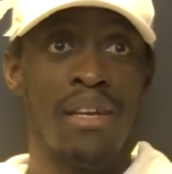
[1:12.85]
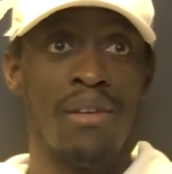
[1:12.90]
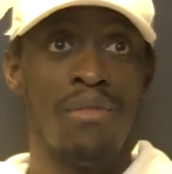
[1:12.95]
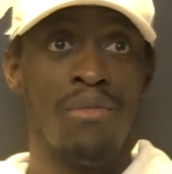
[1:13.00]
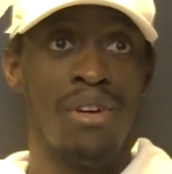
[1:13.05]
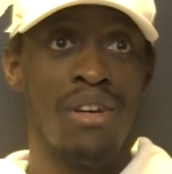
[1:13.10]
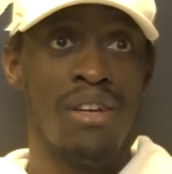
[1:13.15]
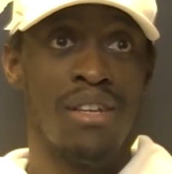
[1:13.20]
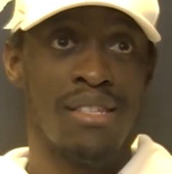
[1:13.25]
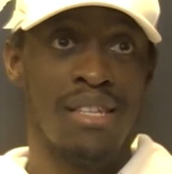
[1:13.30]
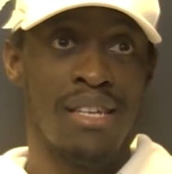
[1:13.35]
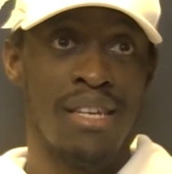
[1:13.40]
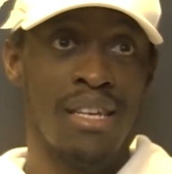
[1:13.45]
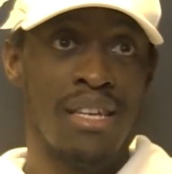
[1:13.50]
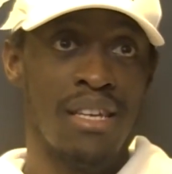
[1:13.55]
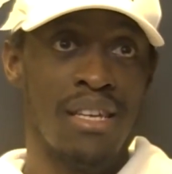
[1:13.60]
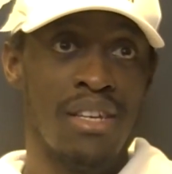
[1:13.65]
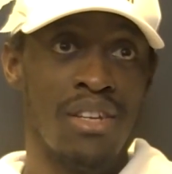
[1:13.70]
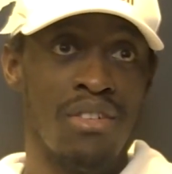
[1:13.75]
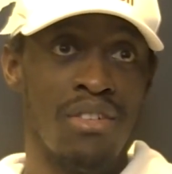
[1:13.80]
Whereas
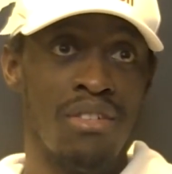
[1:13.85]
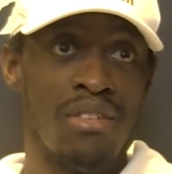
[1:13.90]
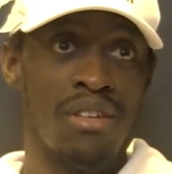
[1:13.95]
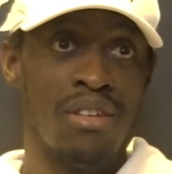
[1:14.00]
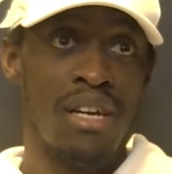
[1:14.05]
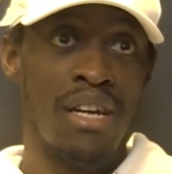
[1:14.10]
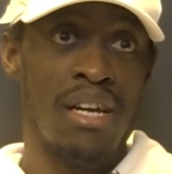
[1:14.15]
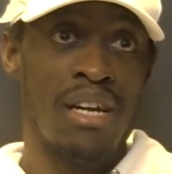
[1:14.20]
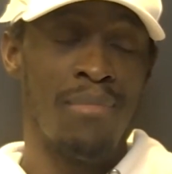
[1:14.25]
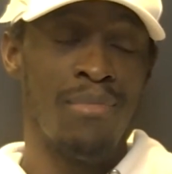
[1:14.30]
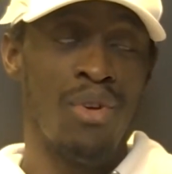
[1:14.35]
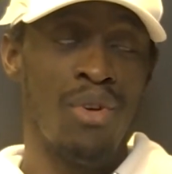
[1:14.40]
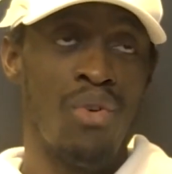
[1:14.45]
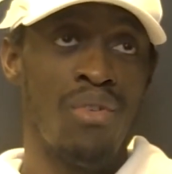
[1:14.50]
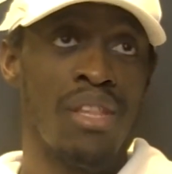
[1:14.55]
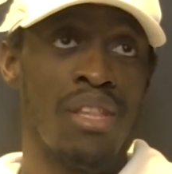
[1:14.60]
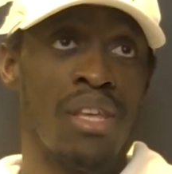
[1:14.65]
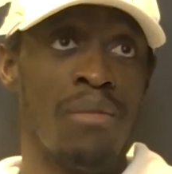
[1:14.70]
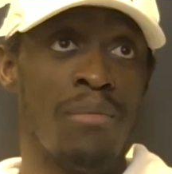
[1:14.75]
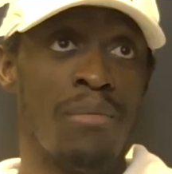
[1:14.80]
like the
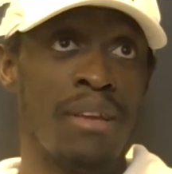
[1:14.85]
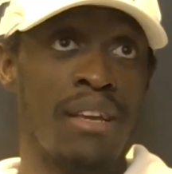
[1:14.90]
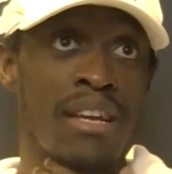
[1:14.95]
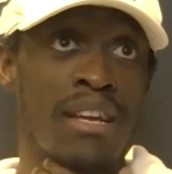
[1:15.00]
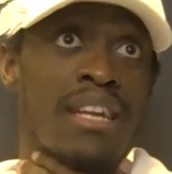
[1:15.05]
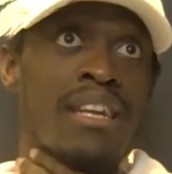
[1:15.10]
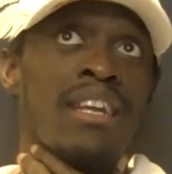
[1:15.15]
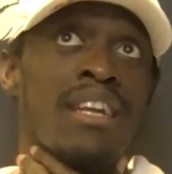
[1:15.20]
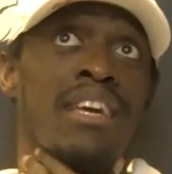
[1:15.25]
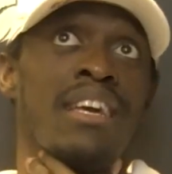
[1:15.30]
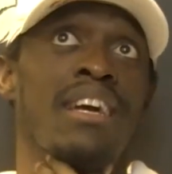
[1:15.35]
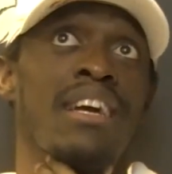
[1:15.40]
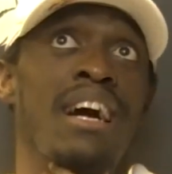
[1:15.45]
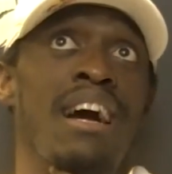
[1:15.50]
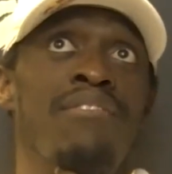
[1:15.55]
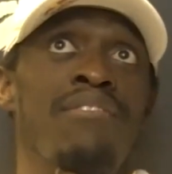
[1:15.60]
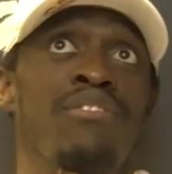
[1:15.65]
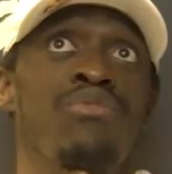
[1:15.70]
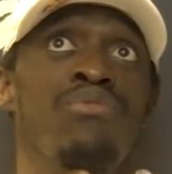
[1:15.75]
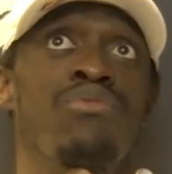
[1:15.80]
only thing you kind of like
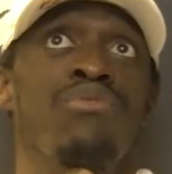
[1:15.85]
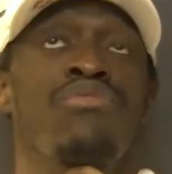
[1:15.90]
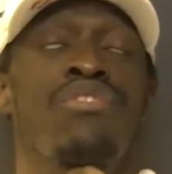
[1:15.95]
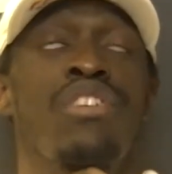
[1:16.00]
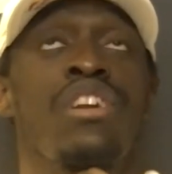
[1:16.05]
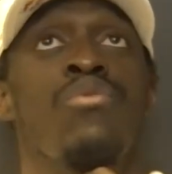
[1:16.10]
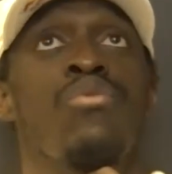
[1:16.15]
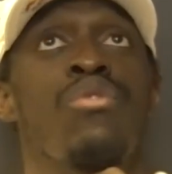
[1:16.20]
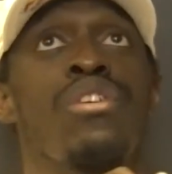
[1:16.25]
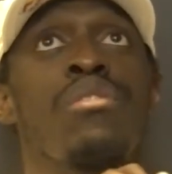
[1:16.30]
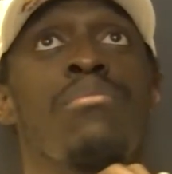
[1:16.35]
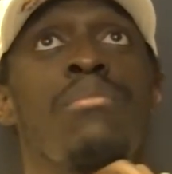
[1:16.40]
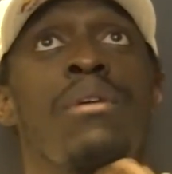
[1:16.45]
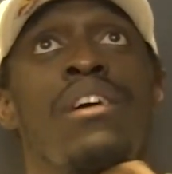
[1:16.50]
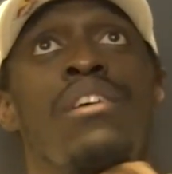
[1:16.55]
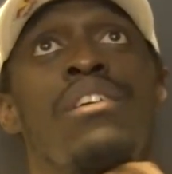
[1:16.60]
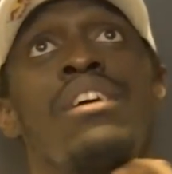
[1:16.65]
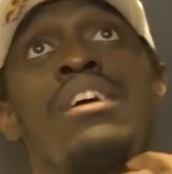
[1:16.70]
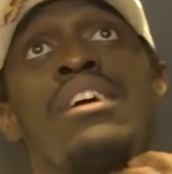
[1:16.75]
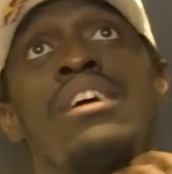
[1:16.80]
have to really worry
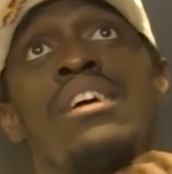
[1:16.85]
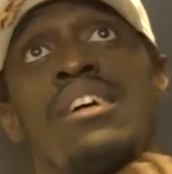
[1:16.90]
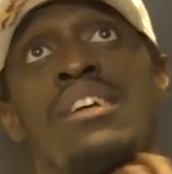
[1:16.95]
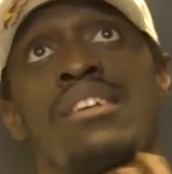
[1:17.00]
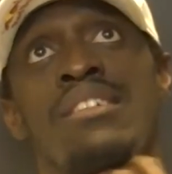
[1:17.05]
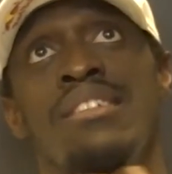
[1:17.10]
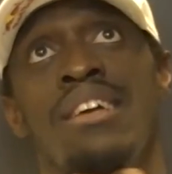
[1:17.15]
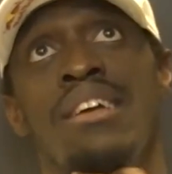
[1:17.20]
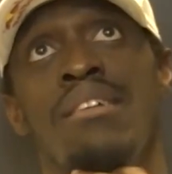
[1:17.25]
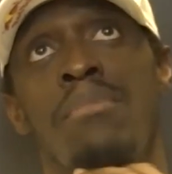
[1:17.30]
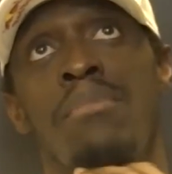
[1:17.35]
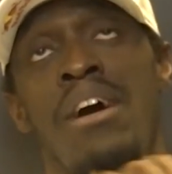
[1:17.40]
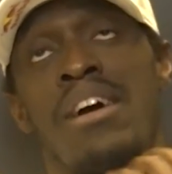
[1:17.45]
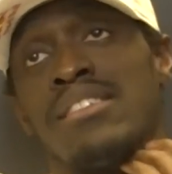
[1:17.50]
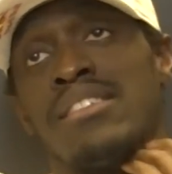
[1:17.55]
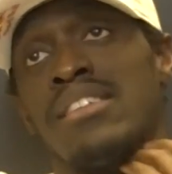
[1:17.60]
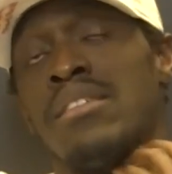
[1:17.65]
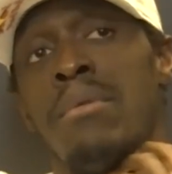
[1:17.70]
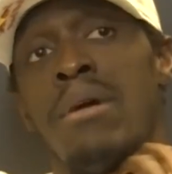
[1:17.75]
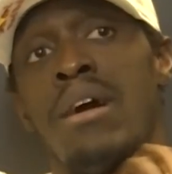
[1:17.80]
about is like
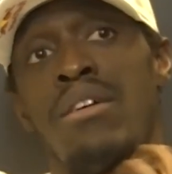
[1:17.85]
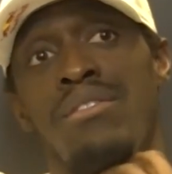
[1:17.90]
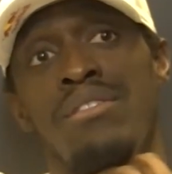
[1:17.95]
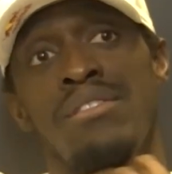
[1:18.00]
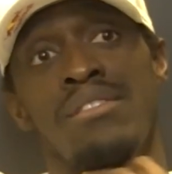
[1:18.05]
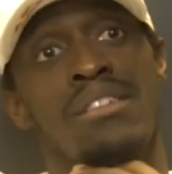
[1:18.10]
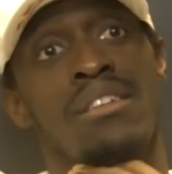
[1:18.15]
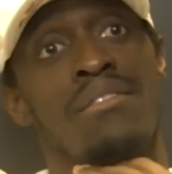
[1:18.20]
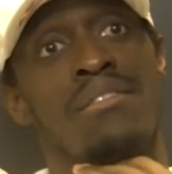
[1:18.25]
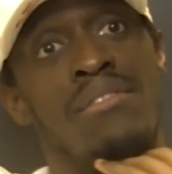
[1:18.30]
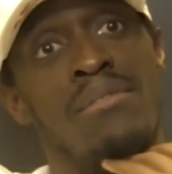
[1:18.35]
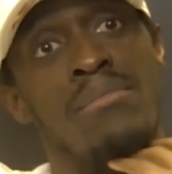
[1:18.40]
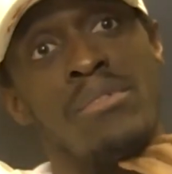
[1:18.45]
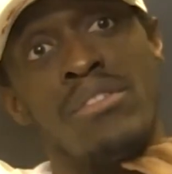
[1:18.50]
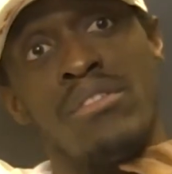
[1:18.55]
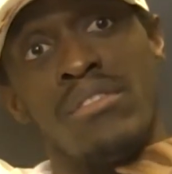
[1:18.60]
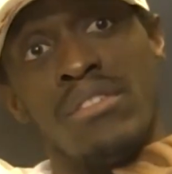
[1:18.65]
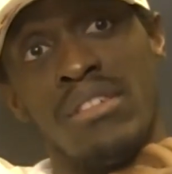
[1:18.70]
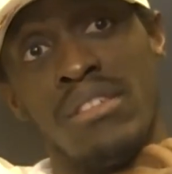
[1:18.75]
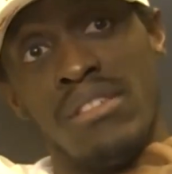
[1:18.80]
boxing him out and stuff.
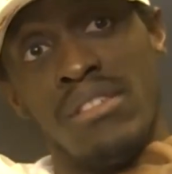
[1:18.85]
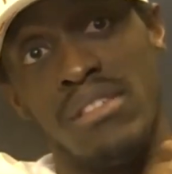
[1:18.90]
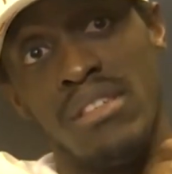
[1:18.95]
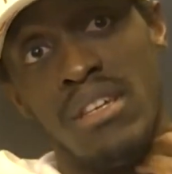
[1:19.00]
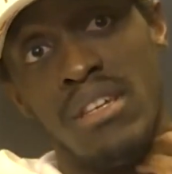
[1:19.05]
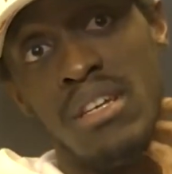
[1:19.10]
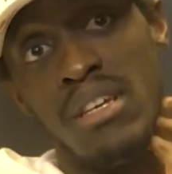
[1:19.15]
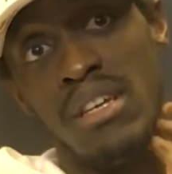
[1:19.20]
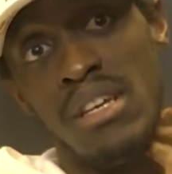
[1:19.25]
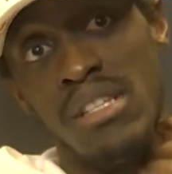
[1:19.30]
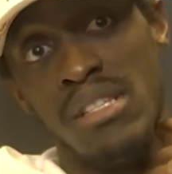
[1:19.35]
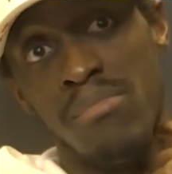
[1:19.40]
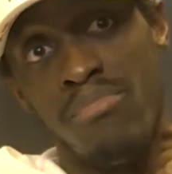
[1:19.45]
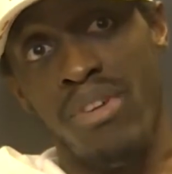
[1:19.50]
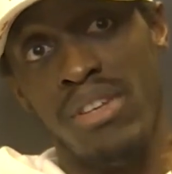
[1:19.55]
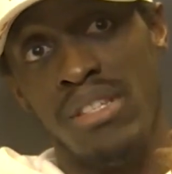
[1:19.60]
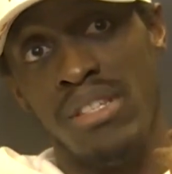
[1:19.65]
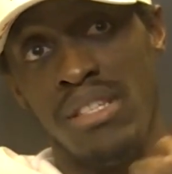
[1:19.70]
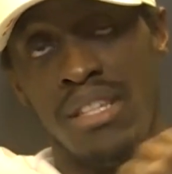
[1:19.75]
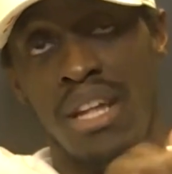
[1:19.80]
He's a
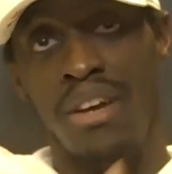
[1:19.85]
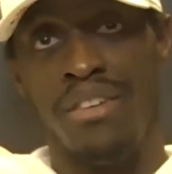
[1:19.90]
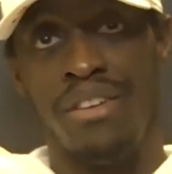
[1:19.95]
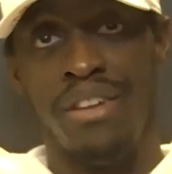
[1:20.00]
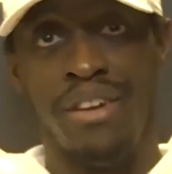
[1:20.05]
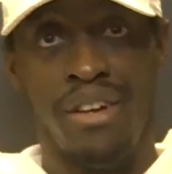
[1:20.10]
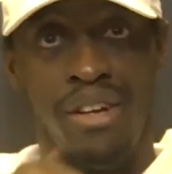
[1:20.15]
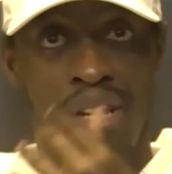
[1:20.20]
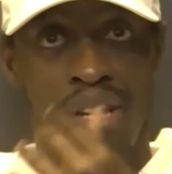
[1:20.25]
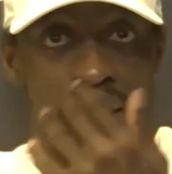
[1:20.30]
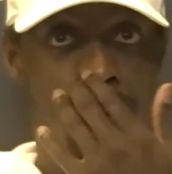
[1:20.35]
presence down there,